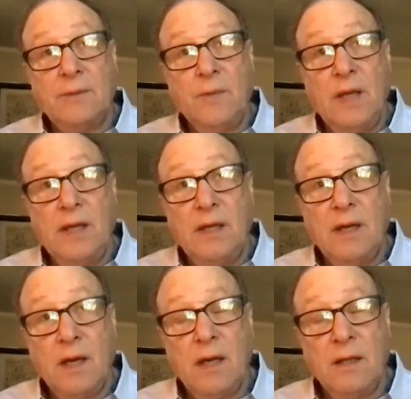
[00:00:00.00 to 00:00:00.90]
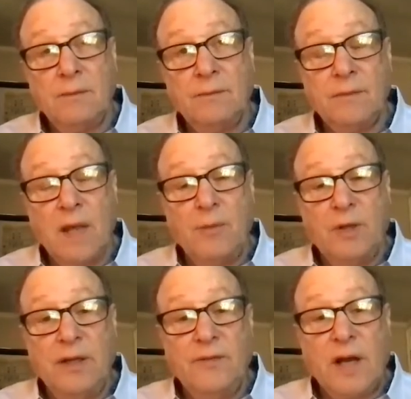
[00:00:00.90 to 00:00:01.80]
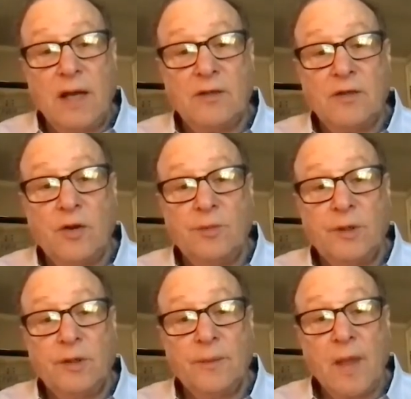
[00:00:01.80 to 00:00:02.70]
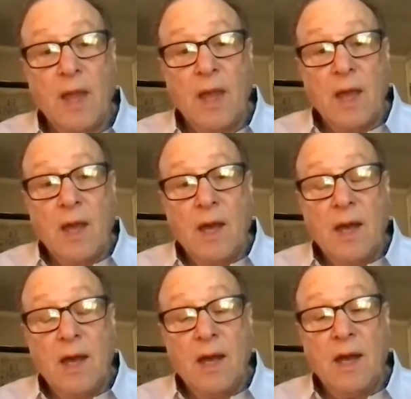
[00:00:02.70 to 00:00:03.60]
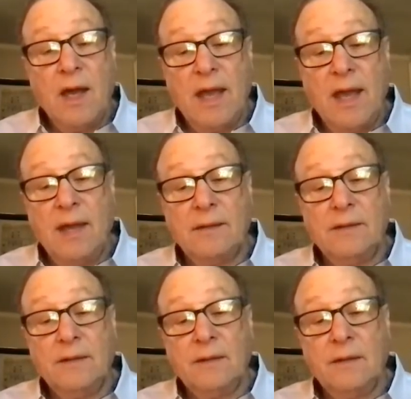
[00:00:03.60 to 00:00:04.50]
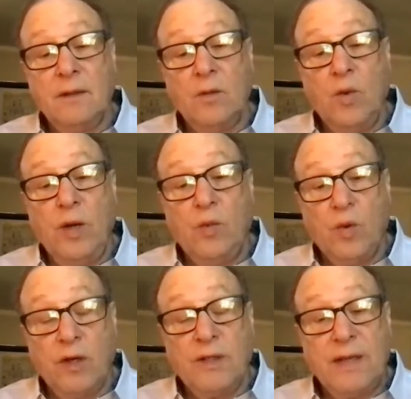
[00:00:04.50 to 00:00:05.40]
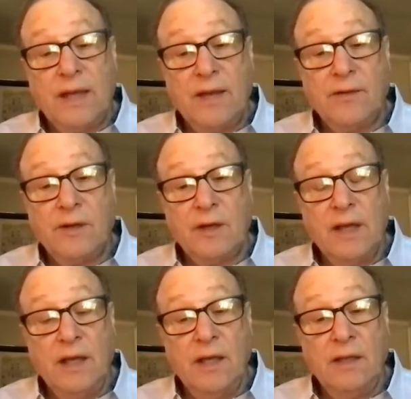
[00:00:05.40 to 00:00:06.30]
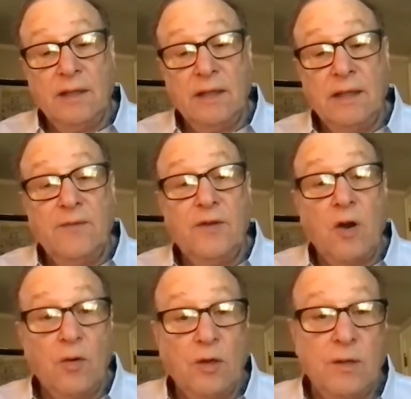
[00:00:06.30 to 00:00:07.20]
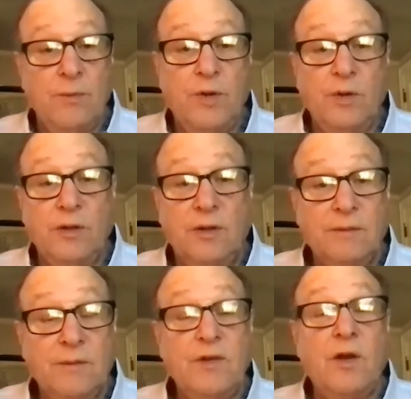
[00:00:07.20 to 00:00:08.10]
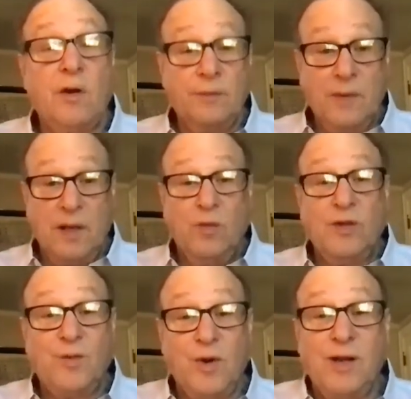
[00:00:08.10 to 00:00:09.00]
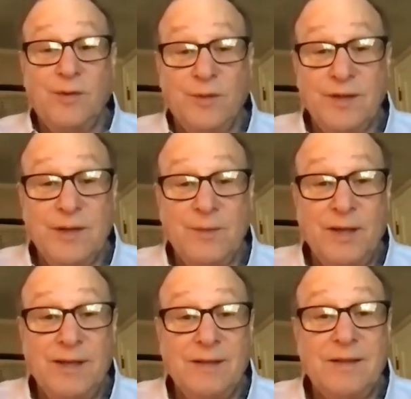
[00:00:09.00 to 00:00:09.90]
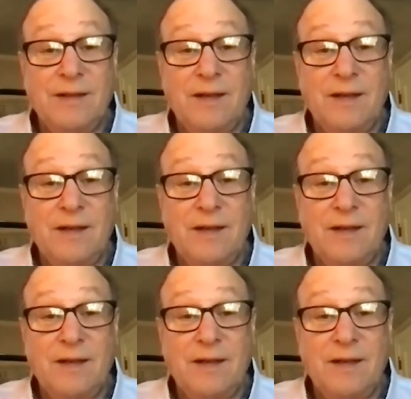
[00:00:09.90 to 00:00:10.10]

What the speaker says: me, I believe in October. And we worked together. He didn't even own a computer. So he was one of the recipients